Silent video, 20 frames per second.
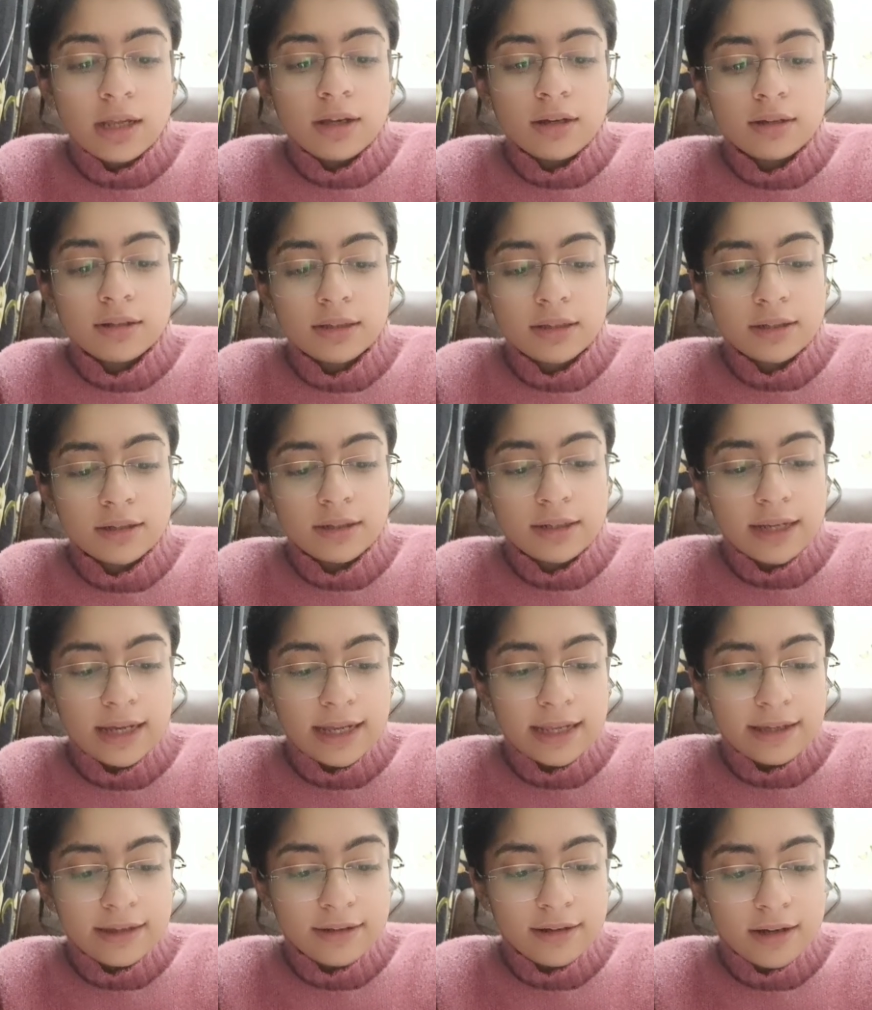the
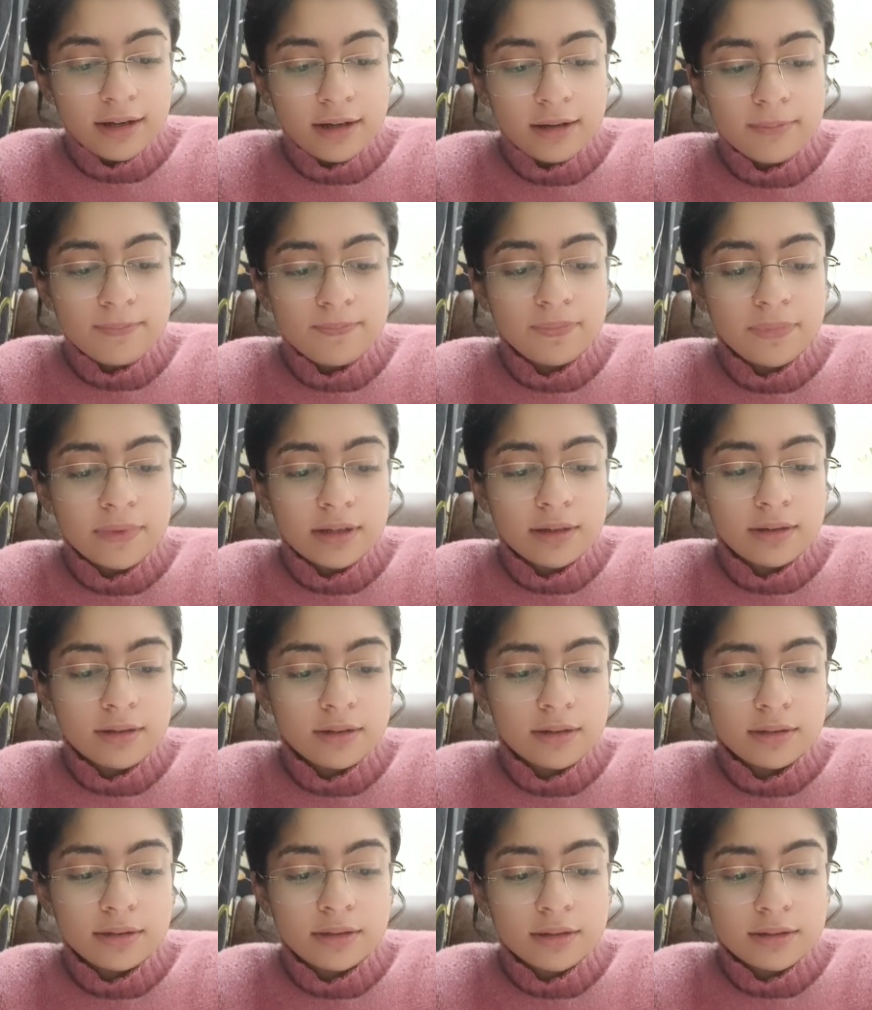diagram,
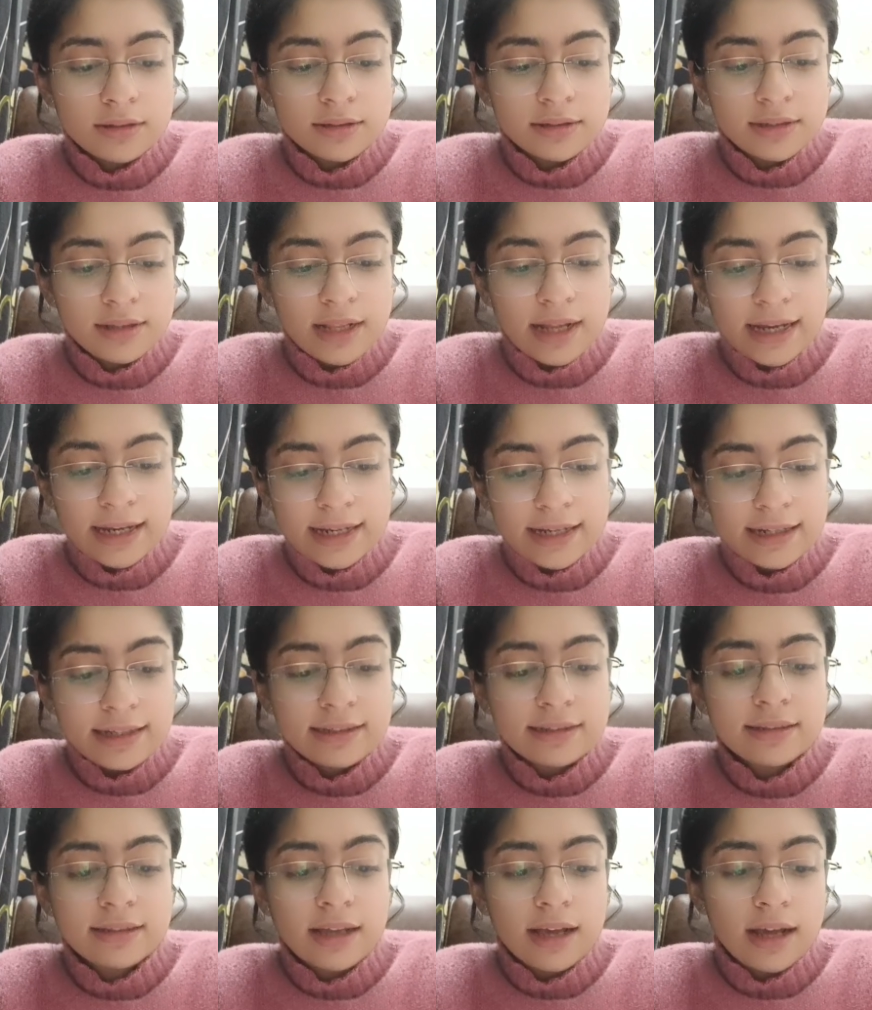the
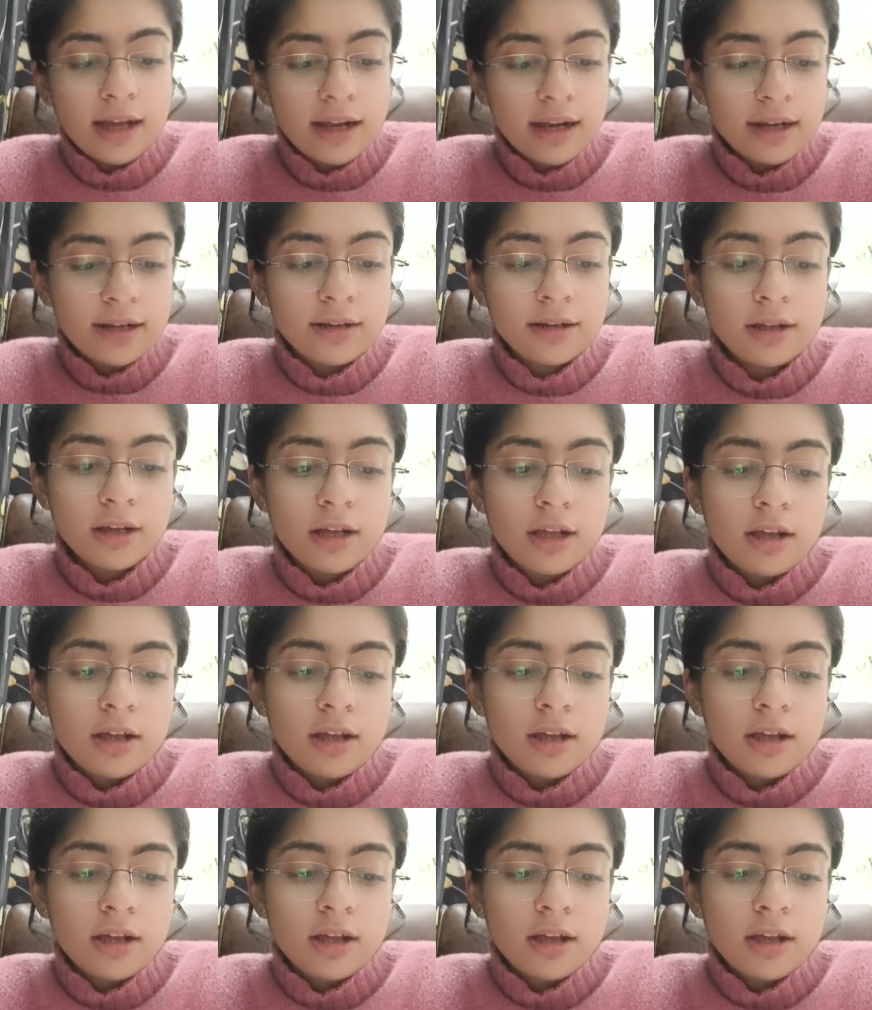slides and